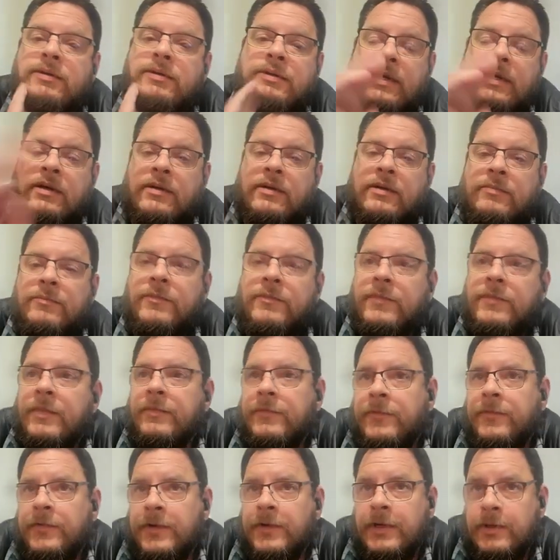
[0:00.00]
yeah, I'm
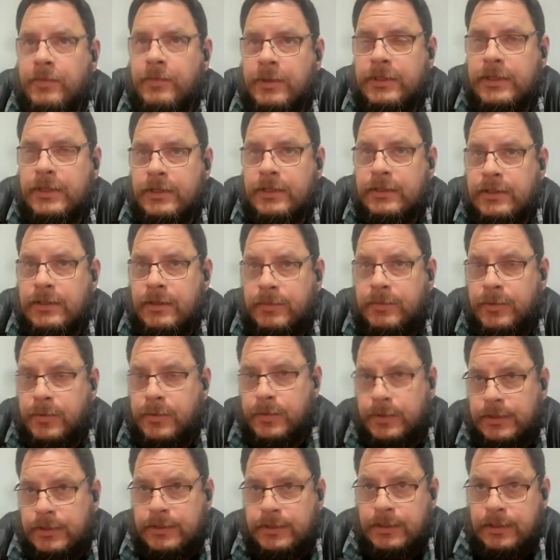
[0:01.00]
forgetting what that example
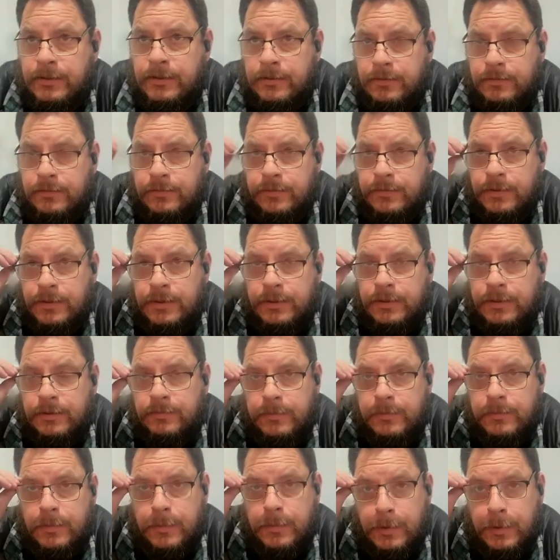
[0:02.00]
was now.
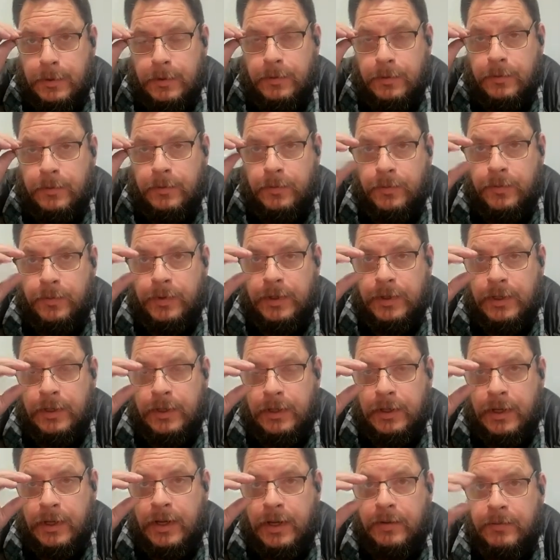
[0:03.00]

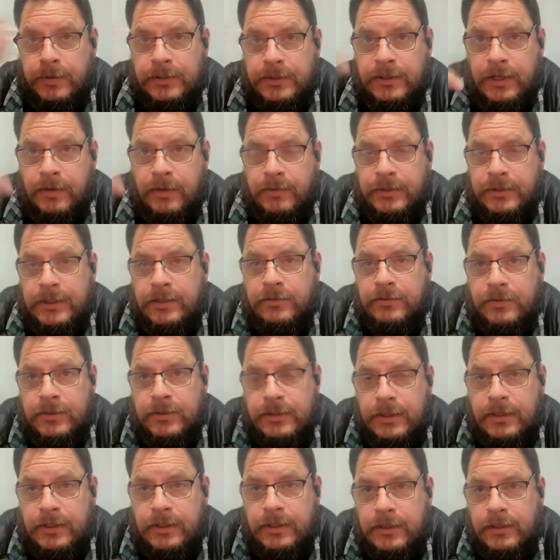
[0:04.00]
I was
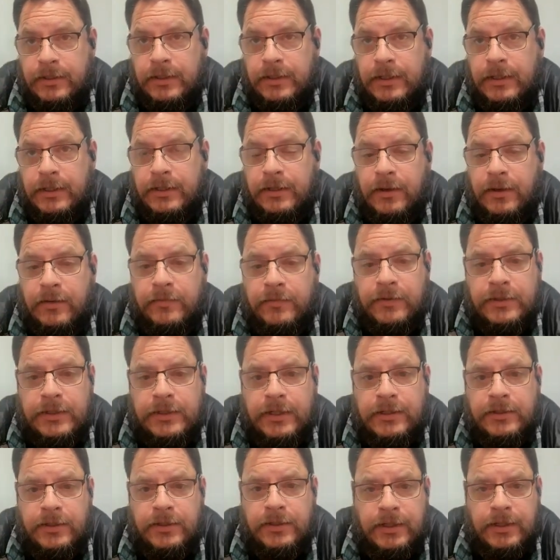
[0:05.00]
interested in the
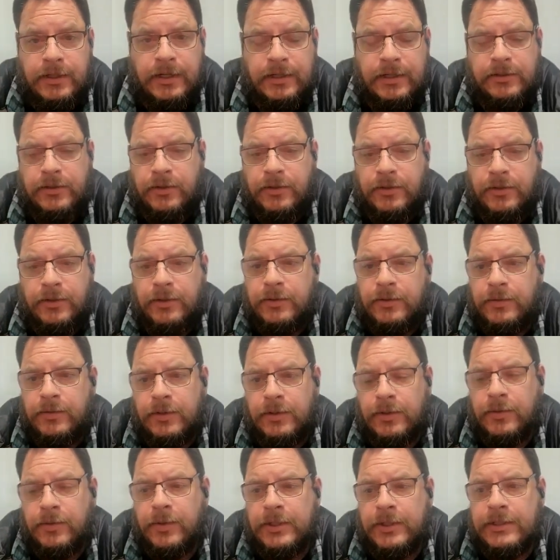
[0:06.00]
conversation, and I saw
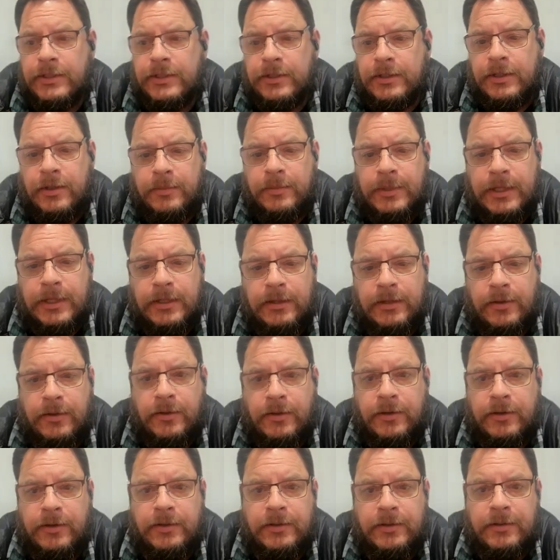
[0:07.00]
the question come in
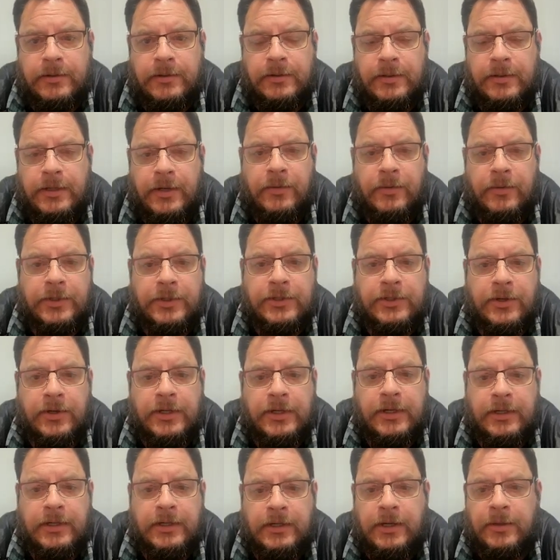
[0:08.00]
on, we're
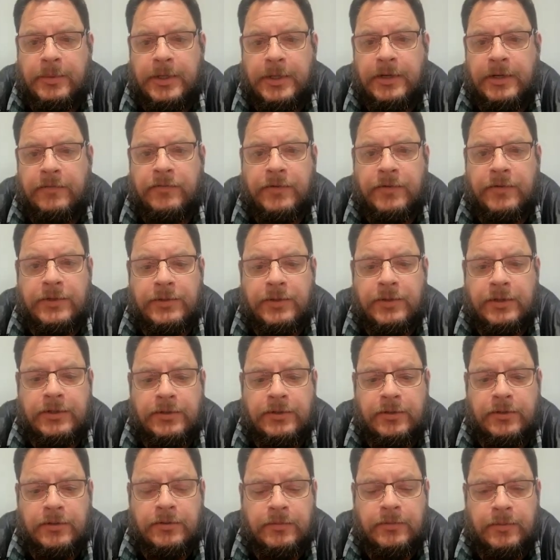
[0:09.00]
talking a lot about
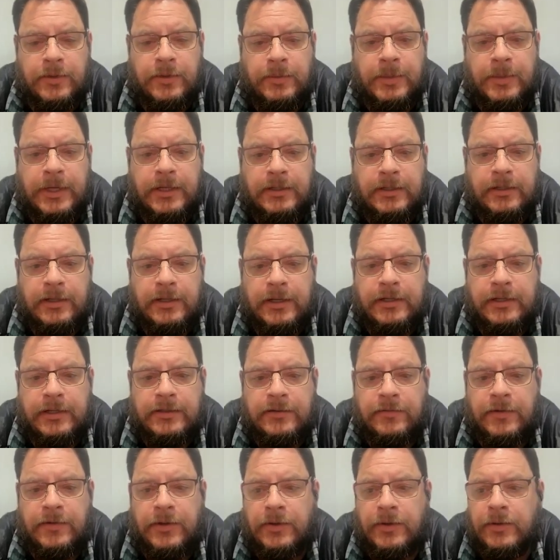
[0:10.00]
infrastructure. What about lines
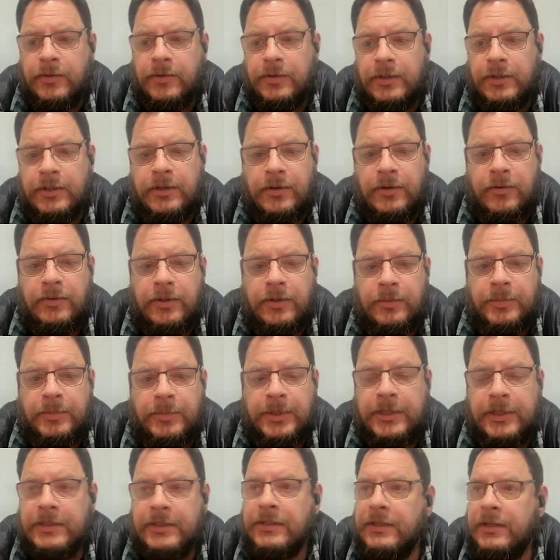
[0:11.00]
of code and code
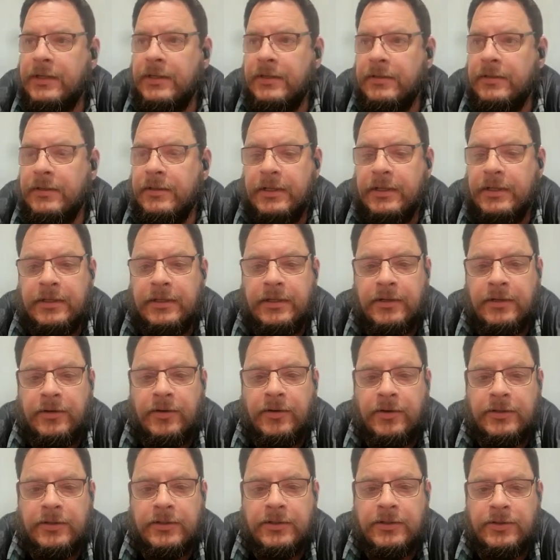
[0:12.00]
complexity and the
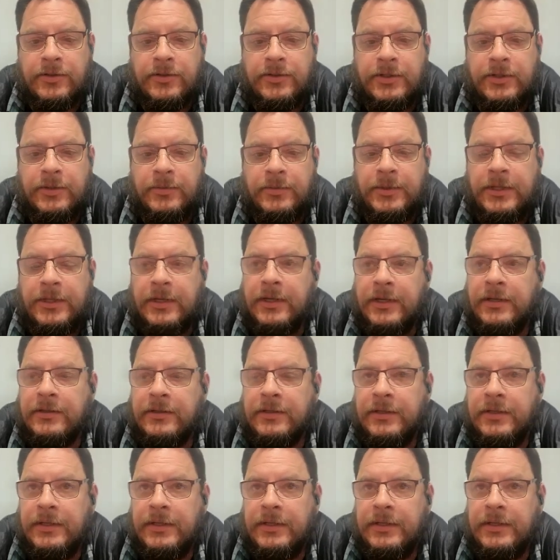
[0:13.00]
costs associated with that?